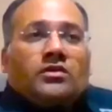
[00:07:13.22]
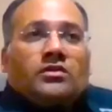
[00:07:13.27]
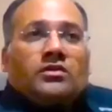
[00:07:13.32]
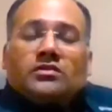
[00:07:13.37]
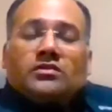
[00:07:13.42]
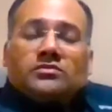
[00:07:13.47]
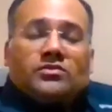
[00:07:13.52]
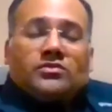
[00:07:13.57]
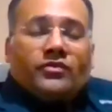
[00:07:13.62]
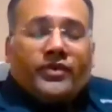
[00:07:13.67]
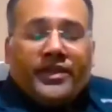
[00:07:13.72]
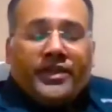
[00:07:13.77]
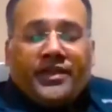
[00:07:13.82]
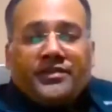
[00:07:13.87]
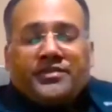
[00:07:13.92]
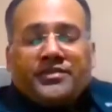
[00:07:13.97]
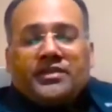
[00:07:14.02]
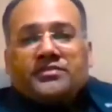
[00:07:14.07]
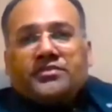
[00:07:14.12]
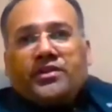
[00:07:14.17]
So very
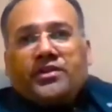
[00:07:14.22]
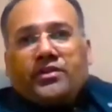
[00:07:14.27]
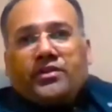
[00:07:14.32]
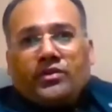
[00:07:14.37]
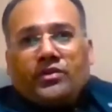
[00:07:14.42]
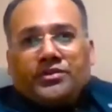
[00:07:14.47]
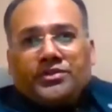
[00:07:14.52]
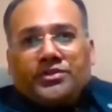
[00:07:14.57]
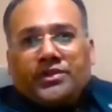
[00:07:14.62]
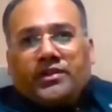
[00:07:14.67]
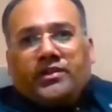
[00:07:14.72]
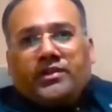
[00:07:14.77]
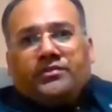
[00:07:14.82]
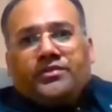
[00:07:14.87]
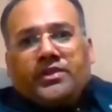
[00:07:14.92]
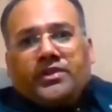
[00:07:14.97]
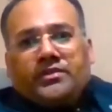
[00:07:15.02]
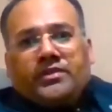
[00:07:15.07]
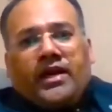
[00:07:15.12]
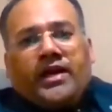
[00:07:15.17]
interesting question,
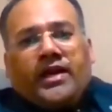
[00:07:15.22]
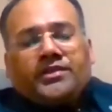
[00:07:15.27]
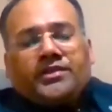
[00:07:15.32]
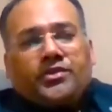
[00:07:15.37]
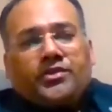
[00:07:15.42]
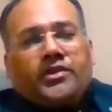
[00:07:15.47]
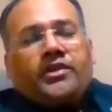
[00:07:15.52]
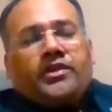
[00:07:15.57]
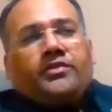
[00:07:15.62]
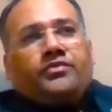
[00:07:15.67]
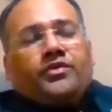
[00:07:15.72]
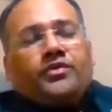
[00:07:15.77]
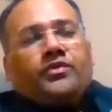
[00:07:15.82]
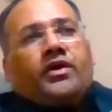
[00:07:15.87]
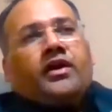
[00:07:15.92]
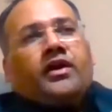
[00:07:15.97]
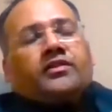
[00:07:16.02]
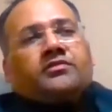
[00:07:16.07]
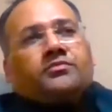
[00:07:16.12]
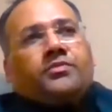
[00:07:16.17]
Lavdeep. Actually, if you
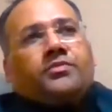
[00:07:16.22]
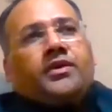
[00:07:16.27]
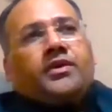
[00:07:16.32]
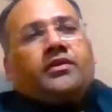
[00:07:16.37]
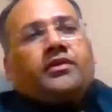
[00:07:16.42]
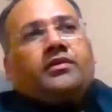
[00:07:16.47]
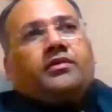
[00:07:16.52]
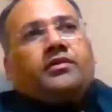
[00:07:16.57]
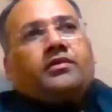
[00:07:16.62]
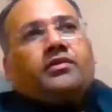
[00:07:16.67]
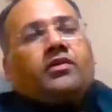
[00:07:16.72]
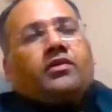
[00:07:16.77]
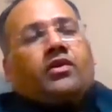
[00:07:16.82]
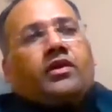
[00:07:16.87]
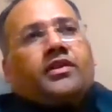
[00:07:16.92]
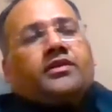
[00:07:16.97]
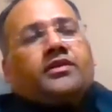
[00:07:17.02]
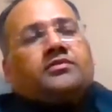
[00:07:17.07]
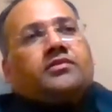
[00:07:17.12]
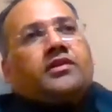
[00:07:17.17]
ask me,
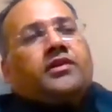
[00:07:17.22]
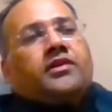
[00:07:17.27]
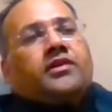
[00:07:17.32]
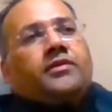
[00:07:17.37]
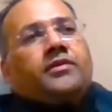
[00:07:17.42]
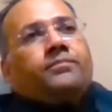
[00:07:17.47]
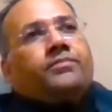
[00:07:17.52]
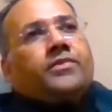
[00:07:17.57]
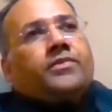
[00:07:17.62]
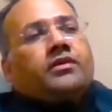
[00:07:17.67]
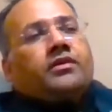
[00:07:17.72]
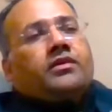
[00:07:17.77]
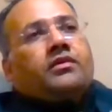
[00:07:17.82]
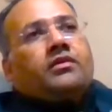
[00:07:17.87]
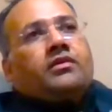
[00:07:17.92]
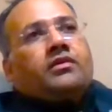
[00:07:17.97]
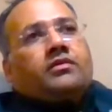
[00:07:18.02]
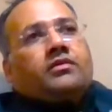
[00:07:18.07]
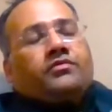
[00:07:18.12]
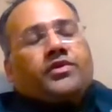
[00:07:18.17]
honestly,
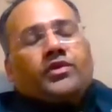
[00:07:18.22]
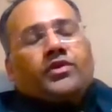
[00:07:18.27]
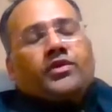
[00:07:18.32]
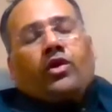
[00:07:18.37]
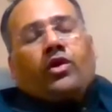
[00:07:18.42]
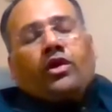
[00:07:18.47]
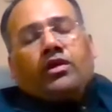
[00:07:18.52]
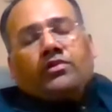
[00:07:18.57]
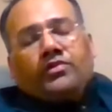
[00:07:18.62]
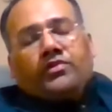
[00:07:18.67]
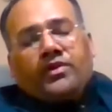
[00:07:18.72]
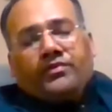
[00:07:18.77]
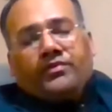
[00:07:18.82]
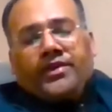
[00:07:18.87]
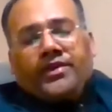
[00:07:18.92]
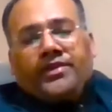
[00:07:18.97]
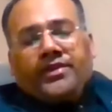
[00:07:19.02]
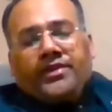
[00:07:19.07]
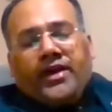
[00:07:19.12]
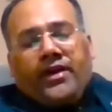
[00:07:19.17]
we all were
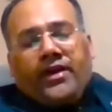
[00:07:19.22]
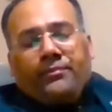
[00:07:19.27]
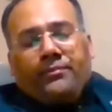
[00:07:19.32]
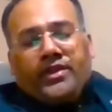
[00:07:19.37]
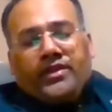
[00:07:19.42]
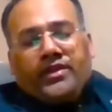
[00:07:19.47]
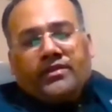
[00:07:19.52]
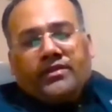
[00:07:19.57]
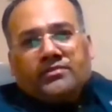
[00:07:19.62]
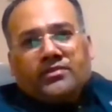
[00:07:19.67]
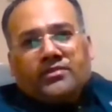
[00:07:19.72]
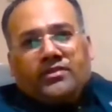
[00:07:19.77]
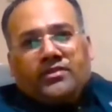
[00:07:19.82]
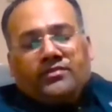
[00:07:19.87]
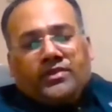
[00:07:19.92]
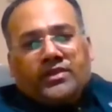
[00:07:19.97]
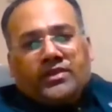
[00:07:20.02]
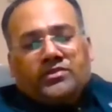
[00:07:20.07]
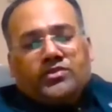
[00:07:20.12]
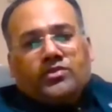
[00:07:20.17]
very apprehensive
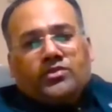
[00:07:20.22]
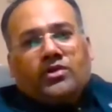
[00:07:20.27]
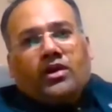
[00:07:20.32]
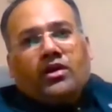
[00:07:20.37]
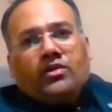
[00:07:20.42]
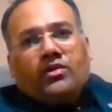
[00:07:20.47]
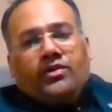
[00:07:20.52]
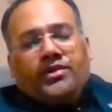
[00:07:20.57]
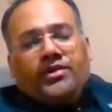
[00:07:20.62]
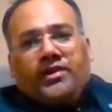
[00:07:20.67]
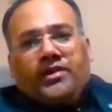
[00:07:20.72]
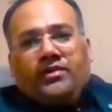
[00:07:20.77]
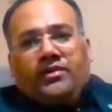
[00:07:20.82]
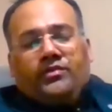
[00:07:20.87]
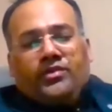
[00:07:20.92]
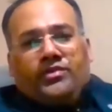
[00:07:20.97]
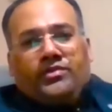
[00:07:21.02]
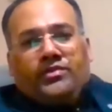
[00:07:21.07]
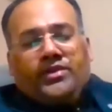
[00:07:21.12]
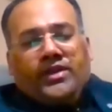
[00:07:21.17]
as to how India
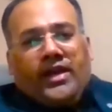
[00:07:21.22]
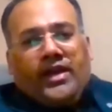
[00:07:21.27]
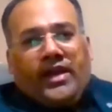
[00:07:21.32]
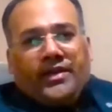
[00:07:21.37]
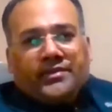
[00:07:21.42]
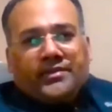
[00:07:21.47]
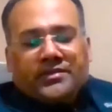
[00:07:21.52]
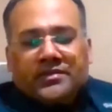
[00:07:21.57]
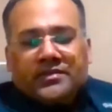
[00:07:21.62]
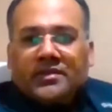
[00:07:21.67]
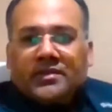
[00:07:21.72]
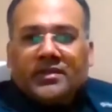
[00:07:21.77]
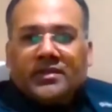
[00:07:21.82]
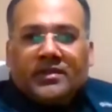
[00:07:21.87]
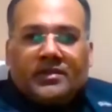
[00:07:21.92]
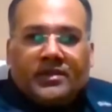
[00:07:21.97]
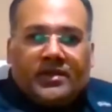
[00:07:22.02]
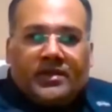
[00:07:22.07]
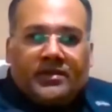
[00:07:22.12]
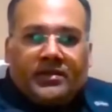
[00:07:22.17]
would react
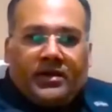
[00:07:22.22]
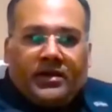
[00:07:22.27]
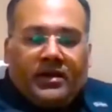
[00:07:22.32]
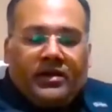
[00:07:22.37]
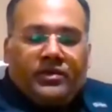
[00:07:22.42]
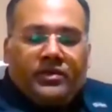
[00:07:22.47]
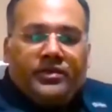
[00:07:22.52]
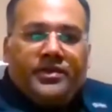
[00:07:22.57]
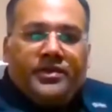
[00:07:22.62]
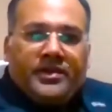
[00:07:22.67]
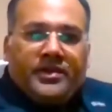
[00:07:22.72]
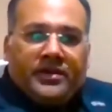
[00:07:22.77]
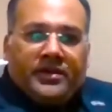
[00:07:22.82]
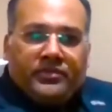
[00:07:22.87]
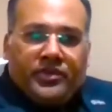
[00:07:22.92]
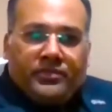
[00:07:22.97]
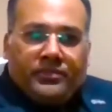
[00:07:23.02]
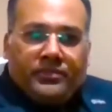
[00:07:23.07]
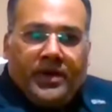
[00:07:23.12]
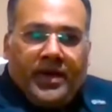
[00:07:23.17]
and how India
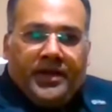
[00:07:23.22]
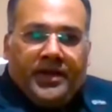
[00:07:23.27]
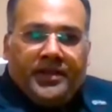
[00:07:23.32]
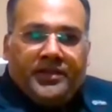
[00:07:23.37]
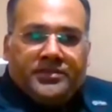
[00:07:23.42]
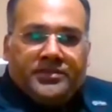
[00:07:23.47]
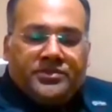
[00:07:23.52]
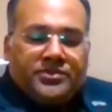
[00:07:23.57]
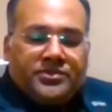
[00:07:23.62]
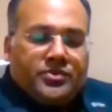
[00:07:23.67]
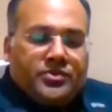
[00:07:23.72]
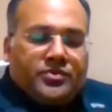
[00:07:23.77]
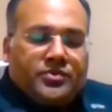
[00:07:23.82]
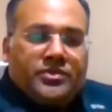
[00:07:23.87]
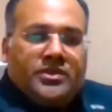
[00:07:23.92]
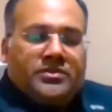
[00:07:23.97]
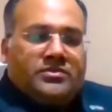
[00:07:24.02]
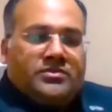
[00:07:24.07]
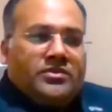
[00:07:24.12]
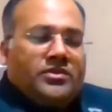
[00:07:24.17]
would manage to
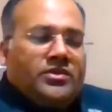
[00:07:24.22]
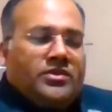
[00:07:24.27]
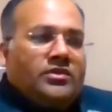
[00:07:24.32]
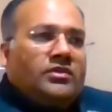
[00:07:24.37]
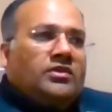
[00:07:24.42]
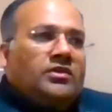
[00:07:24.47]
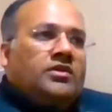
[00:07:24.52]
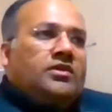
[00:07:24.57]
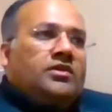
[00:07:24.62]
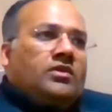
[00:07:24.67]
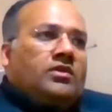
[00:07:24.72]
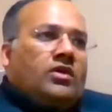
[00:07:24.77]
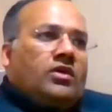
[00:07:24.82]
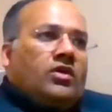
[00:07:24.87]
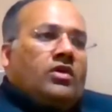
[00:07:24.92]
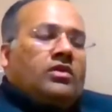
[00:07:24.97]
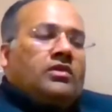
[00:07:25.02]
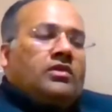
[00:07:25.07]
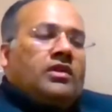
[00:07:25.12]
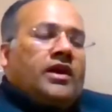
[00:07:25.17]
this,
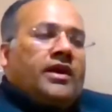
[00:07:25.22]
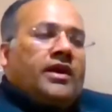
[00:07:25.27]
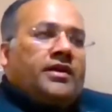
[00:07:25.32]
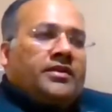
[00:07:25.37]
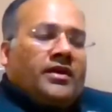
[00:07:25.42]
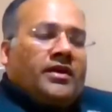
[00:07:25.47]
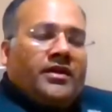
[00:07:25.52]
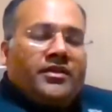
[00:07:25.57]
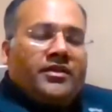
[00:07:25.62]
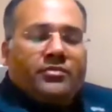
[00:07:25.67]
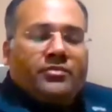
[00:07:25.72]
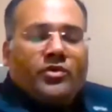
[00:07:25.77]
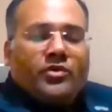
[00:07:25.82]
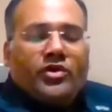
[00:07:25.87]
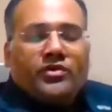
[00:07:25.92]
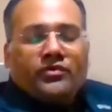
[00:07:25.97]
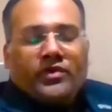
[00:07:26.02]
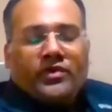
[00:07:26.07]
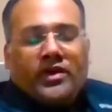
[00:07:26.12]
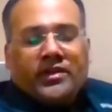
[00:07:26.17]
online and
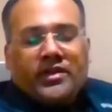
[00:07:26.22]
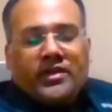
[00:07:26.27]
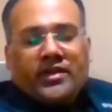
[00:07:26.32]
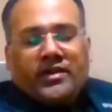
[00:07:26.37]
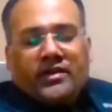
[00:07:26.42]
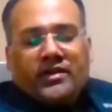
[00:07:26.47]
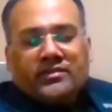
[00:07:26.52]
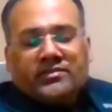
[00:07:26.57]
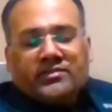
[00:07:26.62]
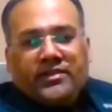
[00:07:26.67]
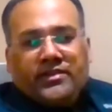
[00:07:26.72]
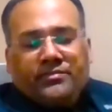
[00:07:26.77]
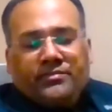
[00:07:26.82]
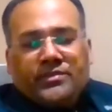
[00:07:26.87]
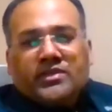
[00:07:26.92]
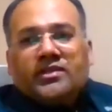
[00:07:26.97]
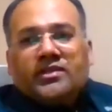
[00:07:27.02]
remote working concept.